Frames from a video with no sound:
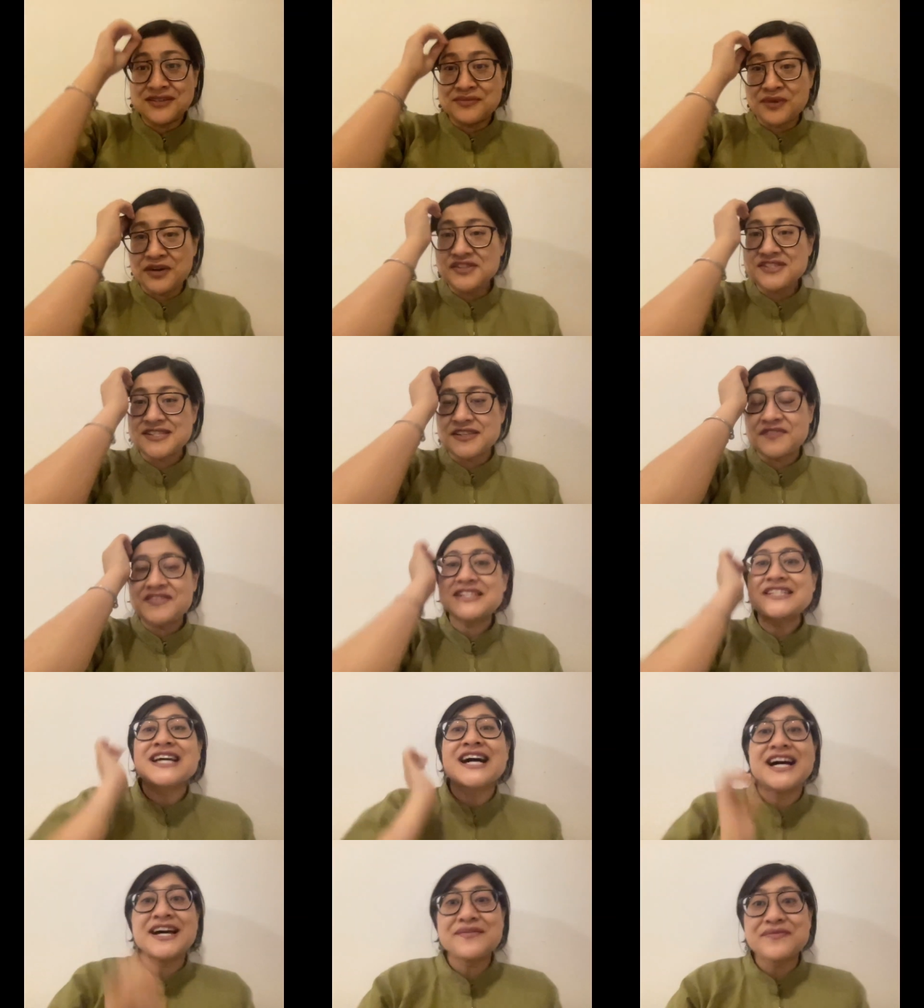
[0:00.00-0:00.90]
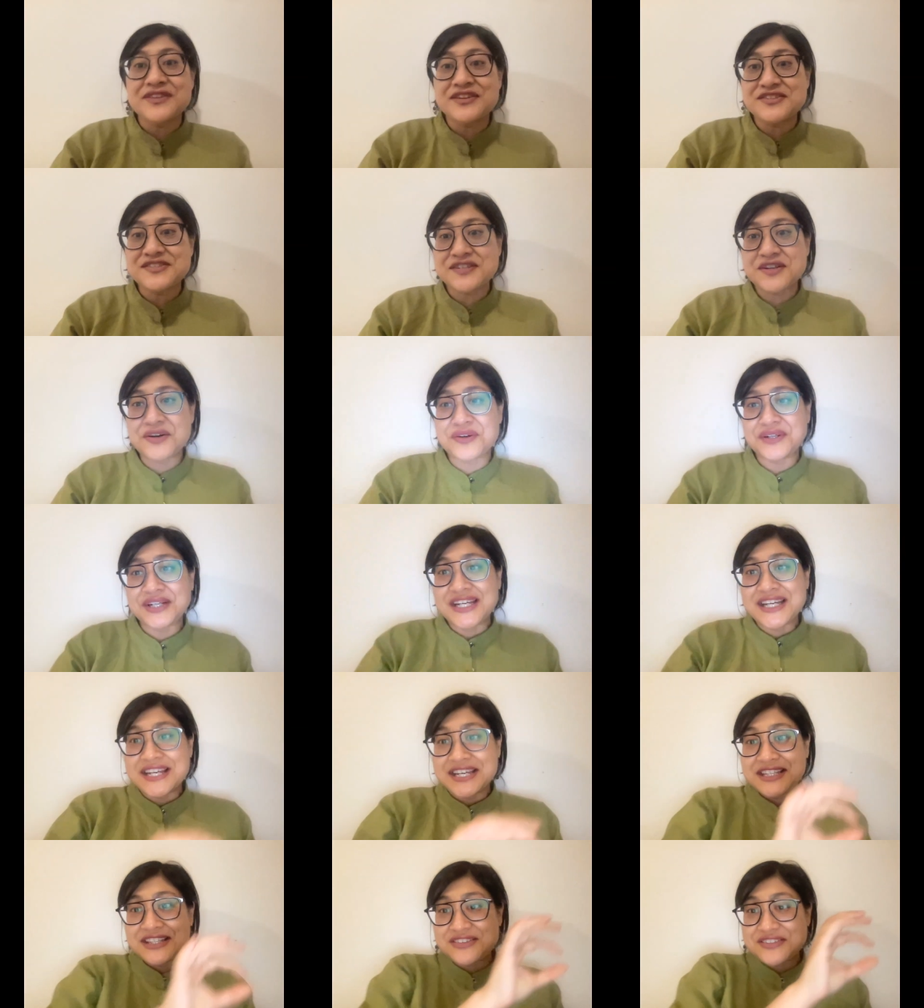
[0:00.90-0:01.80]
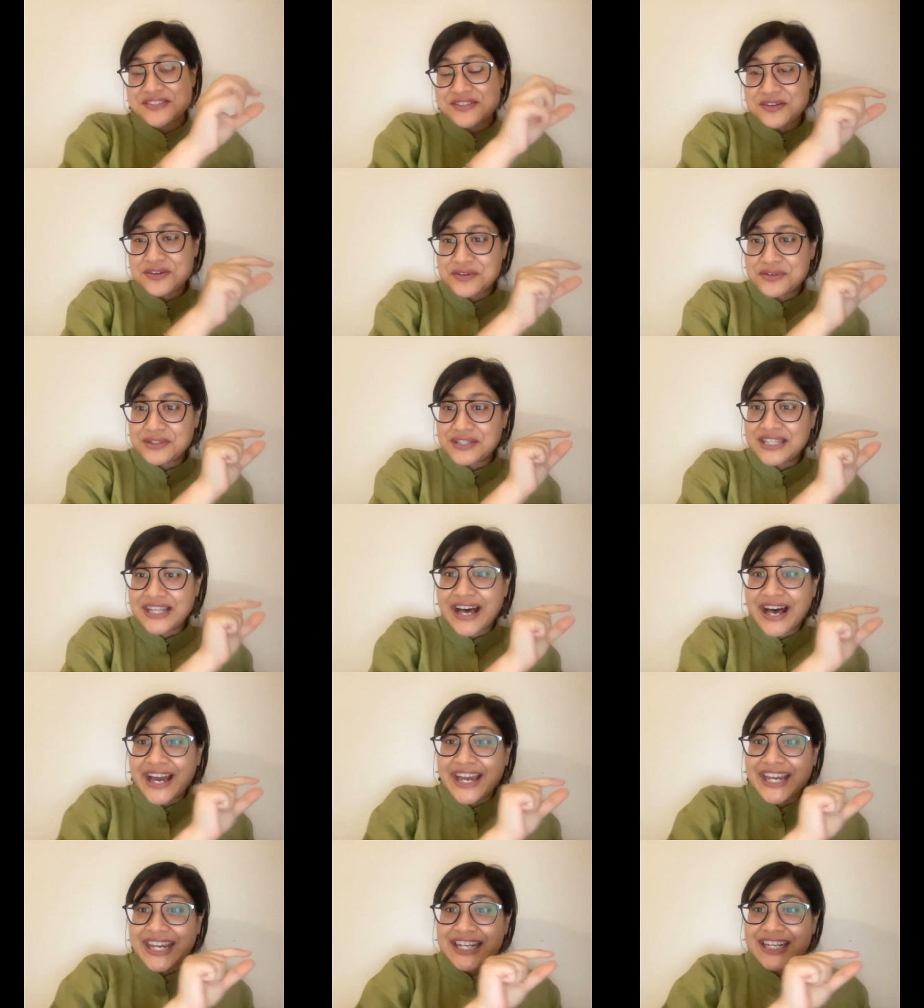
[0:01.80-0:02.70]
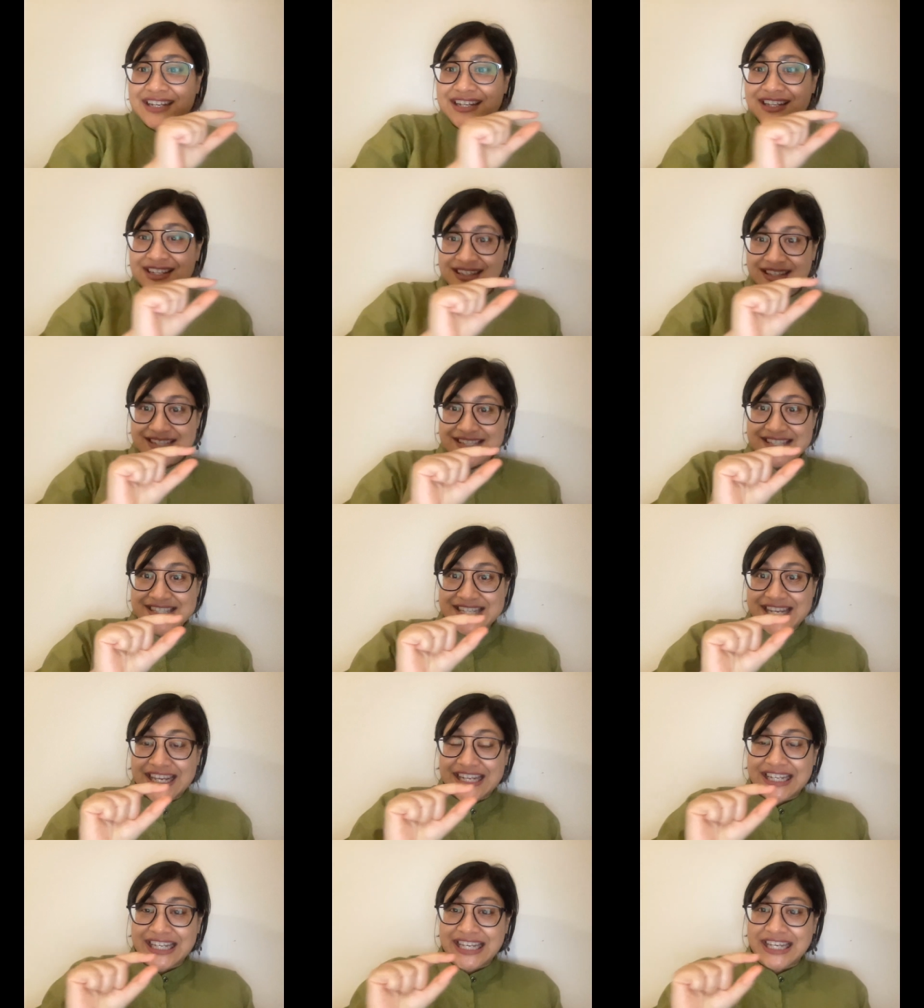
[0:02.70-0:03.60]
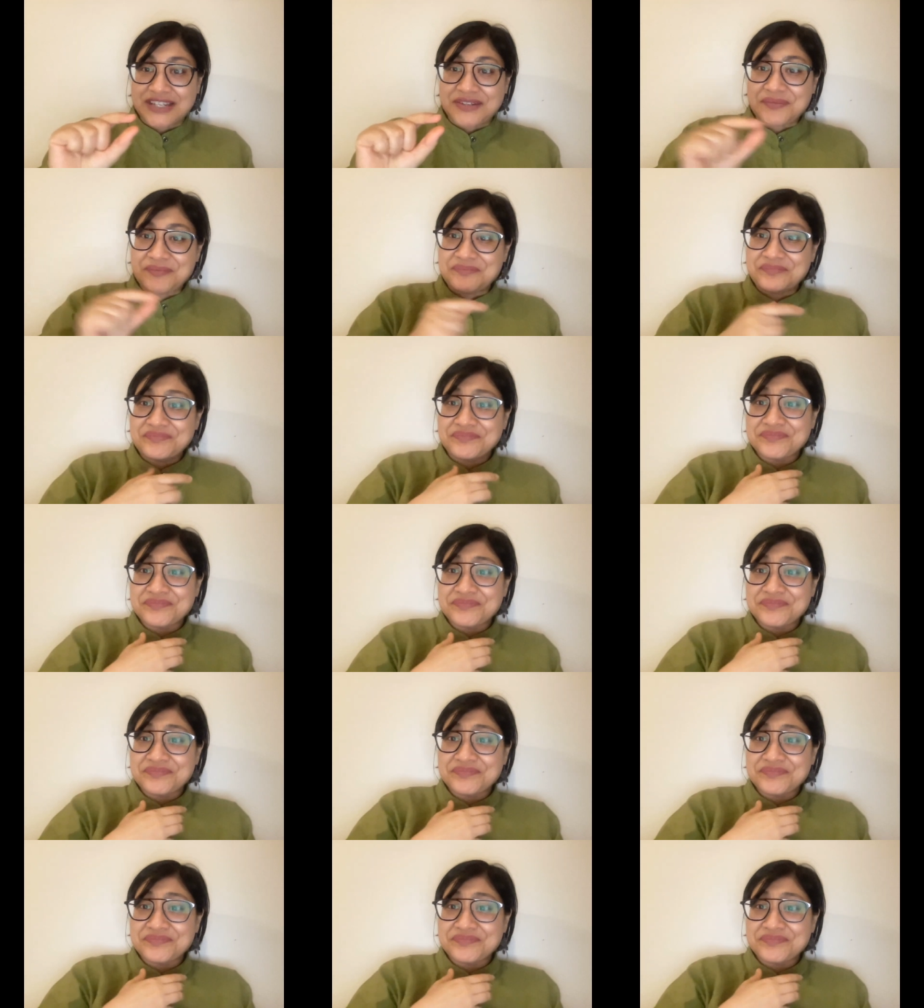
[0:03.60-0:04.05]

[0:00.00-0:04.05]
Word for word: most of the time there's no there's no line stating